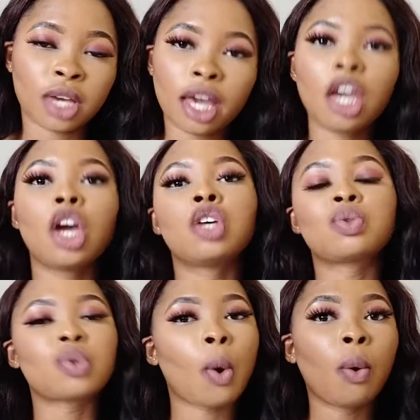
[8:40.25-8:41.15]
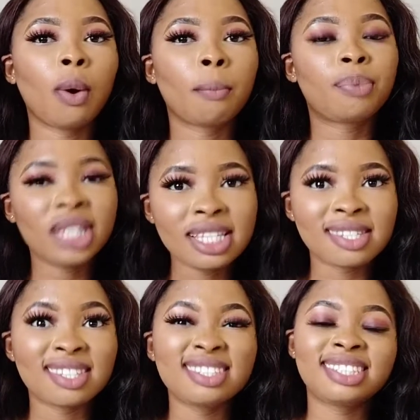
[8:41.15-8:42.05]
Okay, so
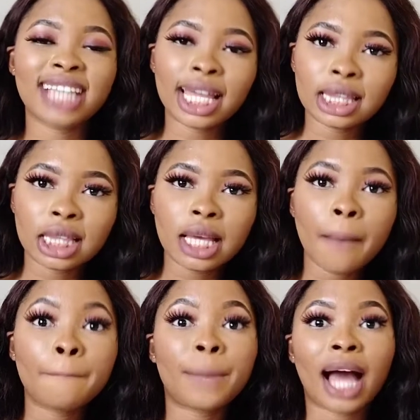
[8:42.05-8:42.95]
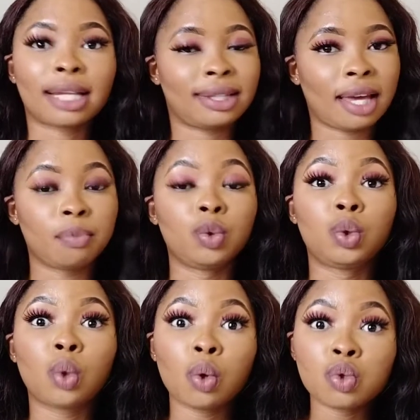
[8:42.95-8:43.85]
please gently pack them.
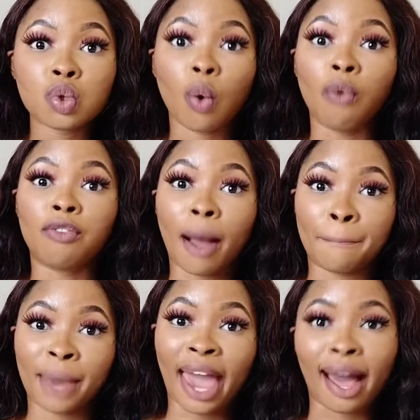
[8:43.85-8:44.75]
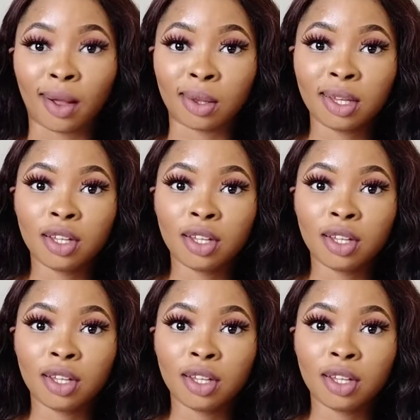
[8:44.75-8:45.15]
Don't overpower.